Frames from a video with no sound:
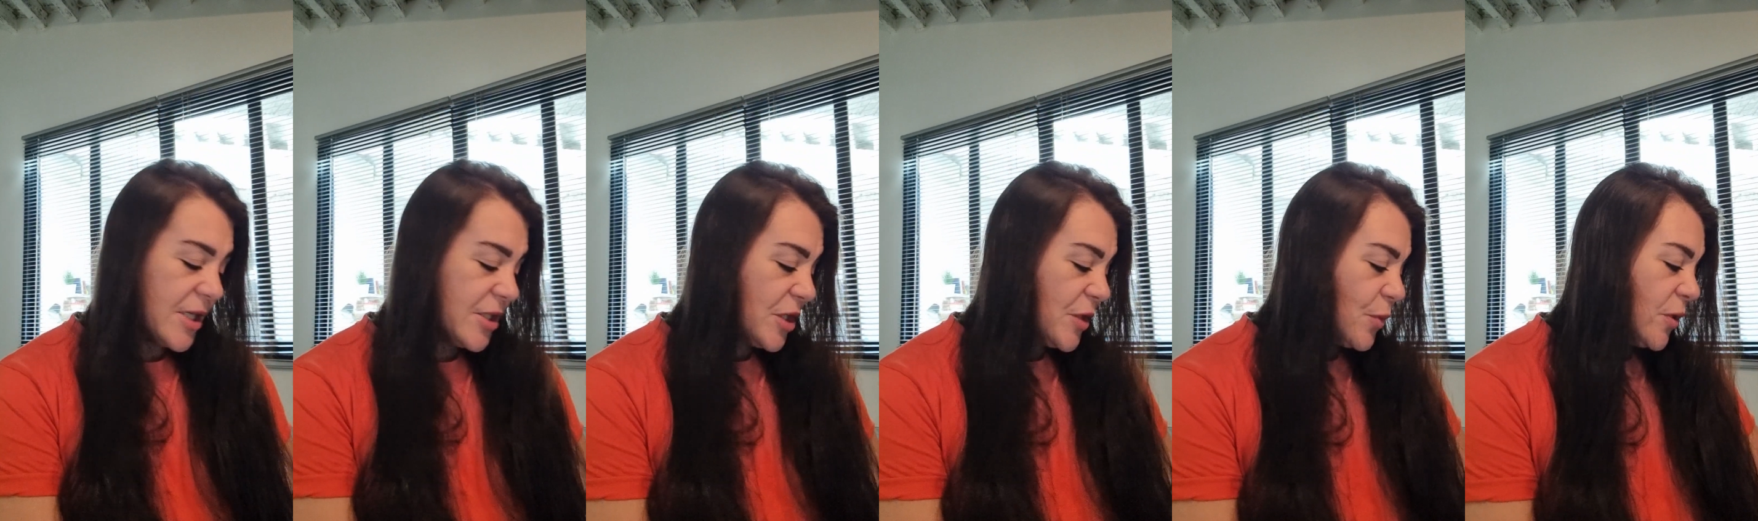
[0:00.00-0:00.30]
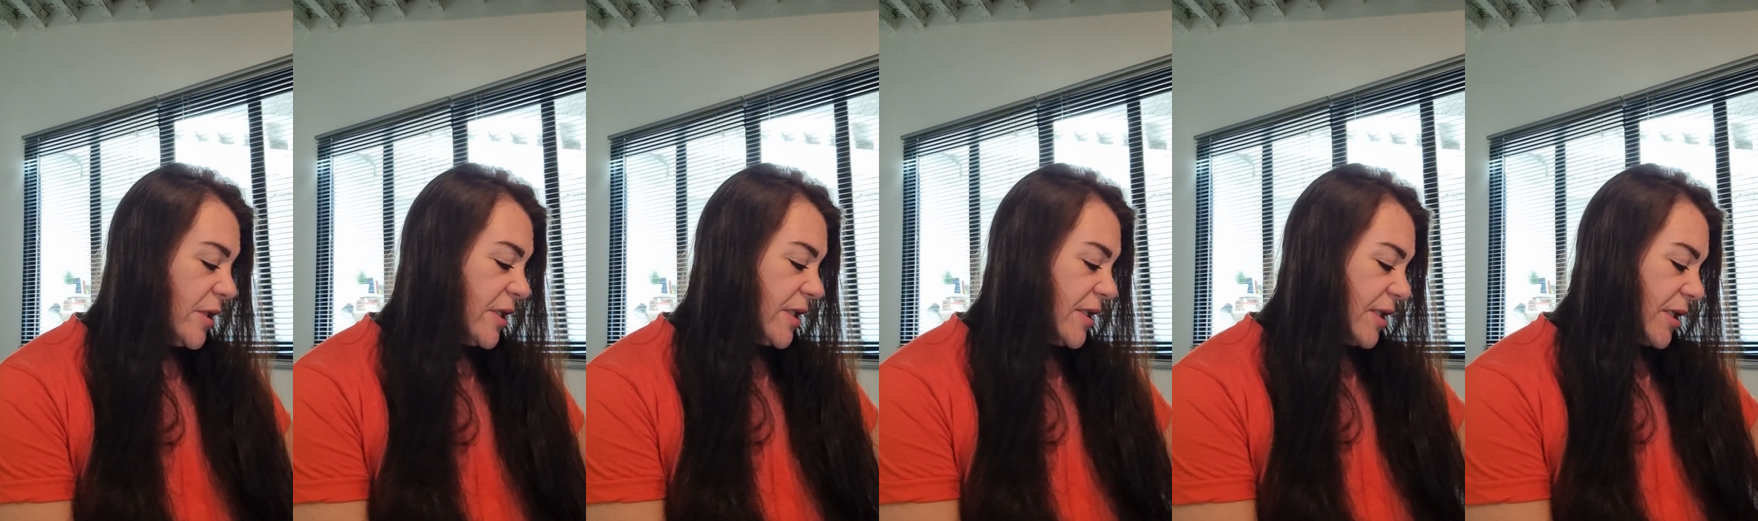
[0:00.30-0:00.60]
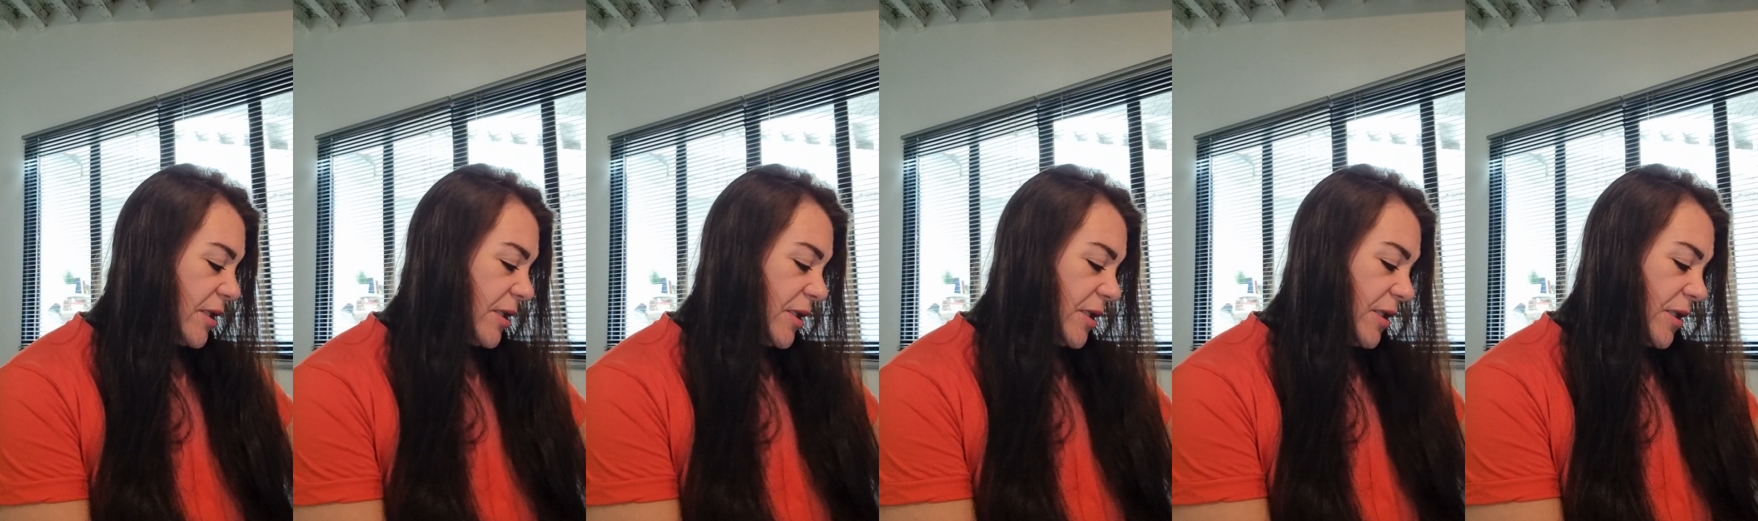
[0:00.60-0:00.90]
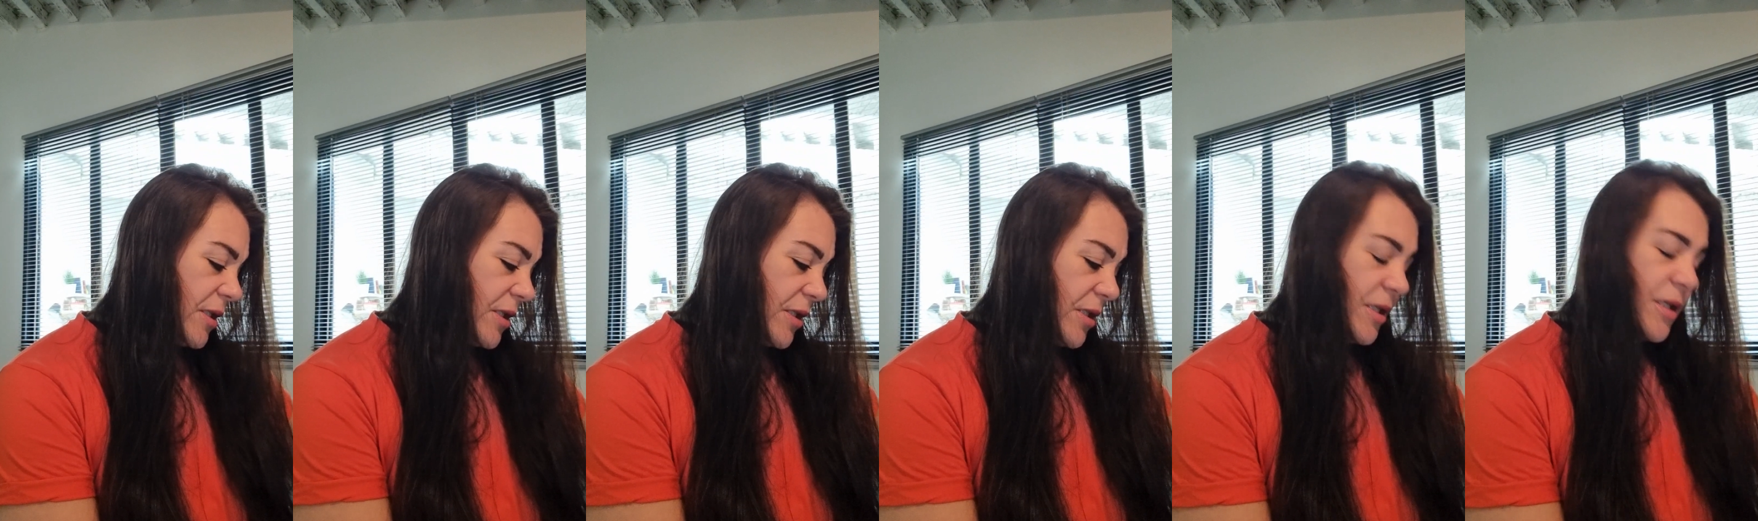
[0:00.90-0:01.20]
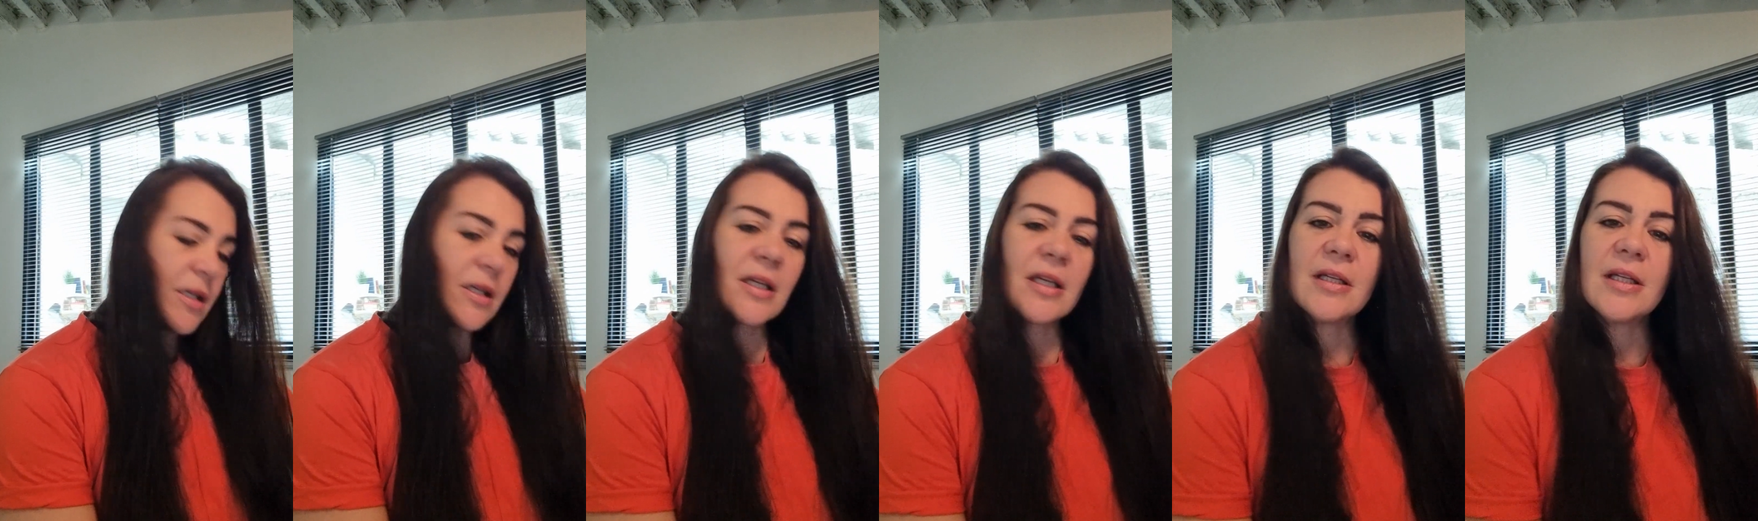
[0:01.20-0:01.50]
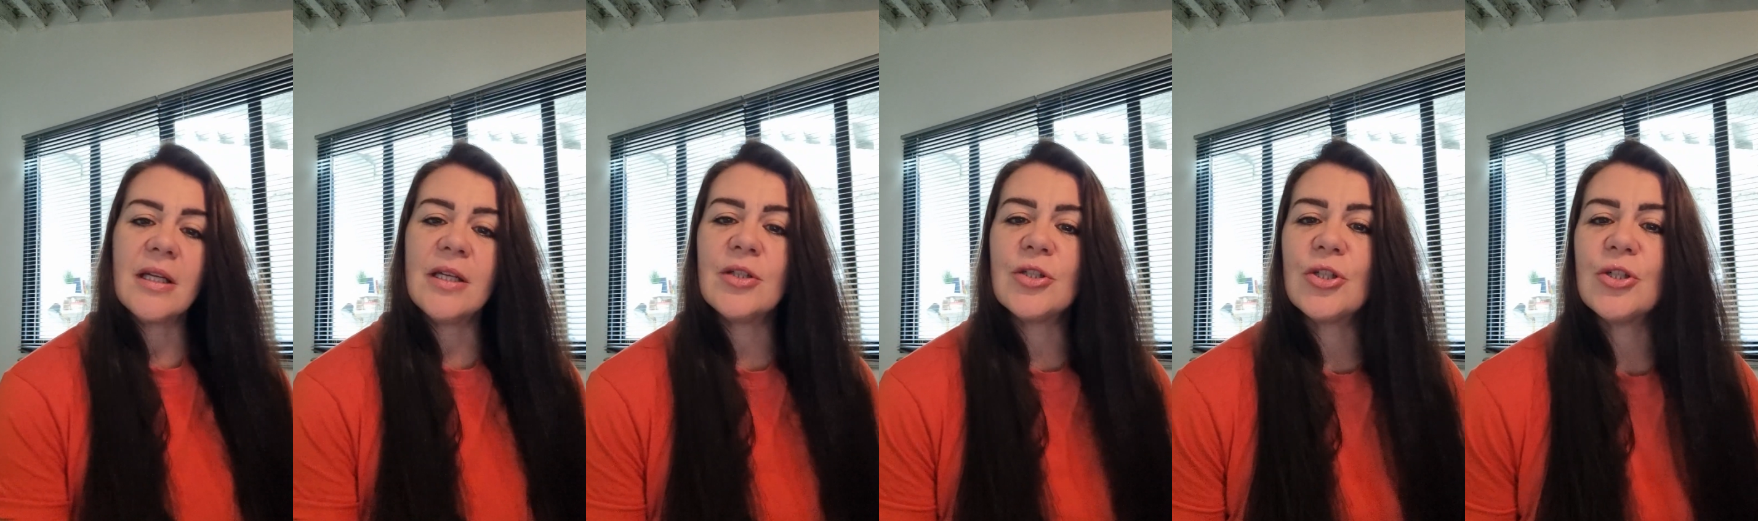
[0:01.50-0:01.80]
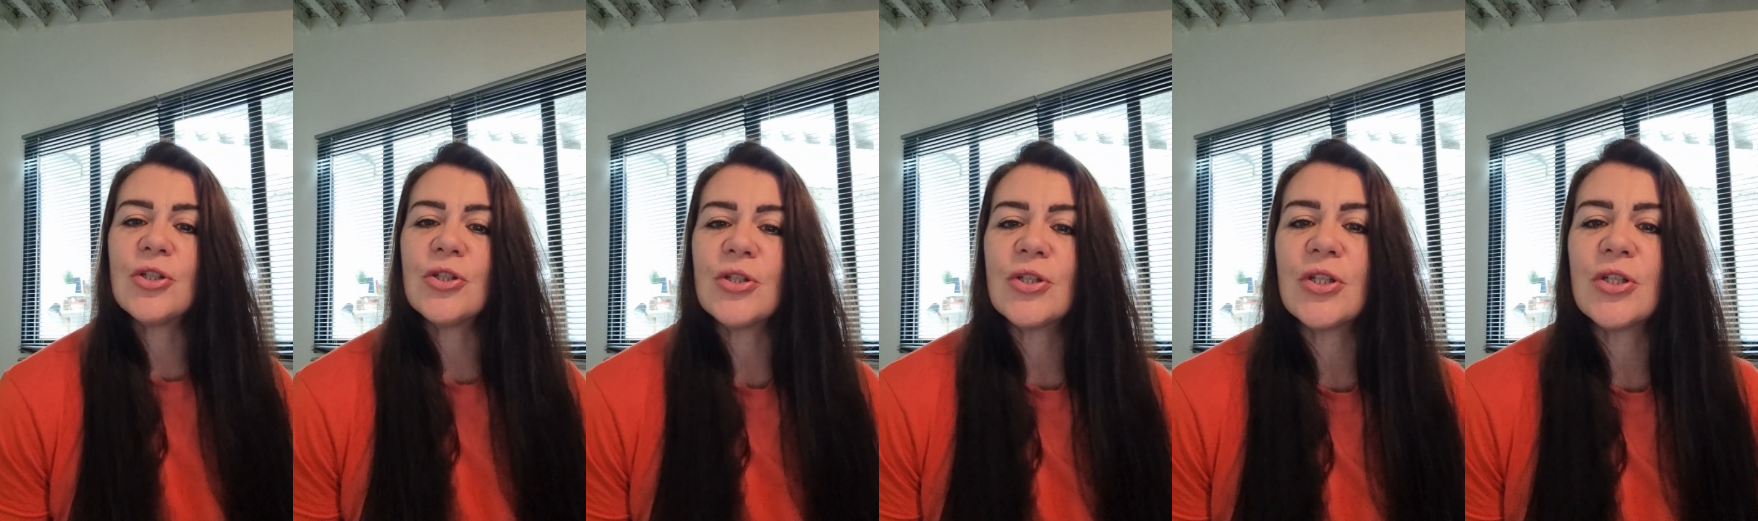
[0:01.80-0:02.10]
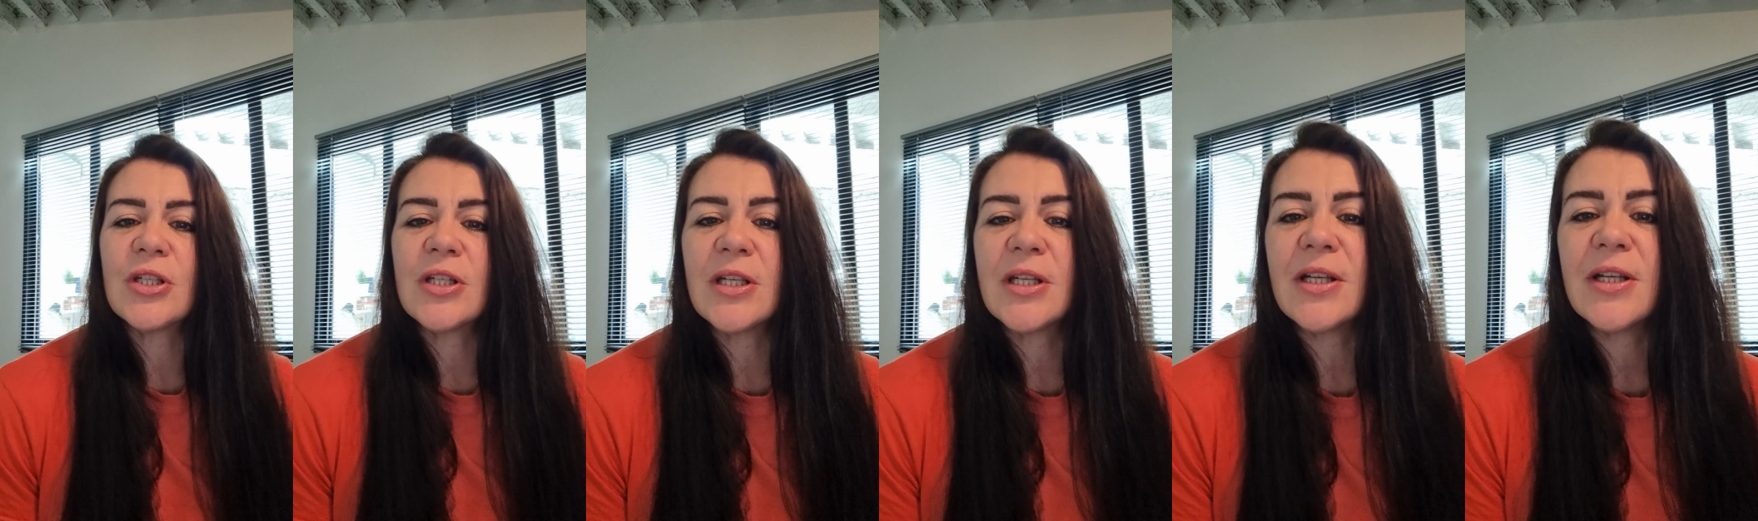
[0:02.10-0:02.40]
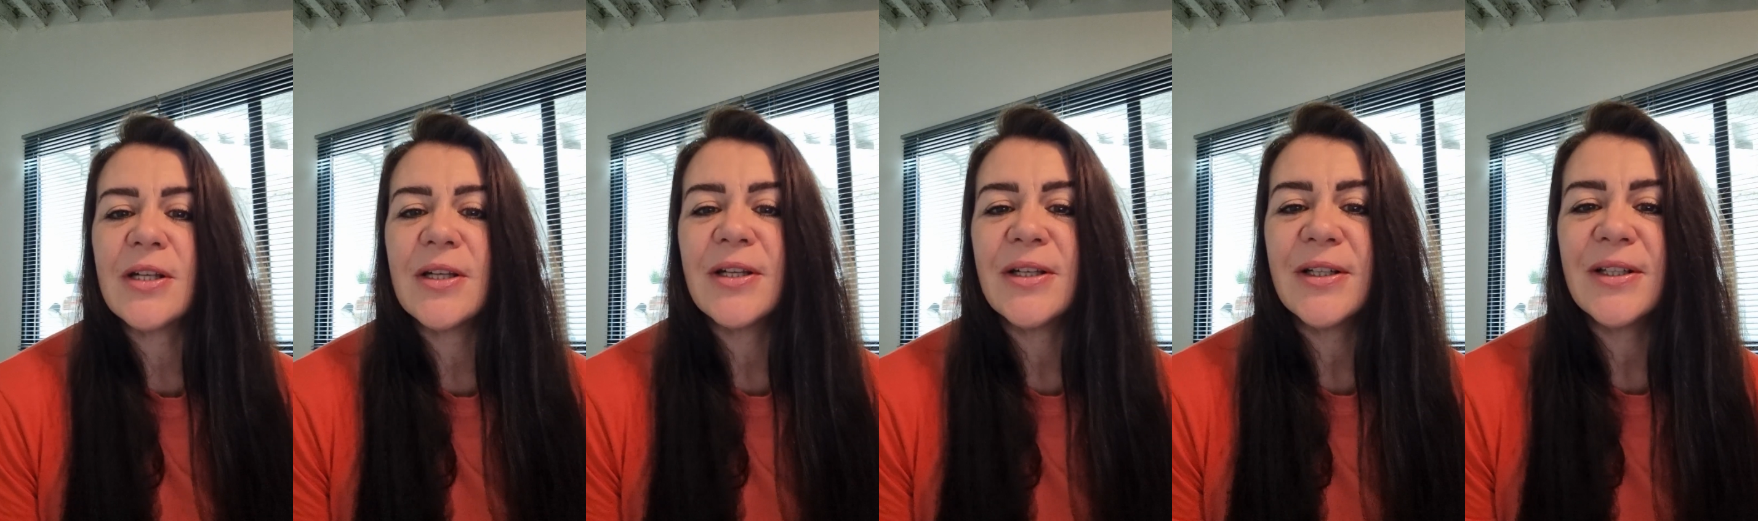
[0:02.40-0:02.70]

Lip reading: I just wanted to kind of introduce you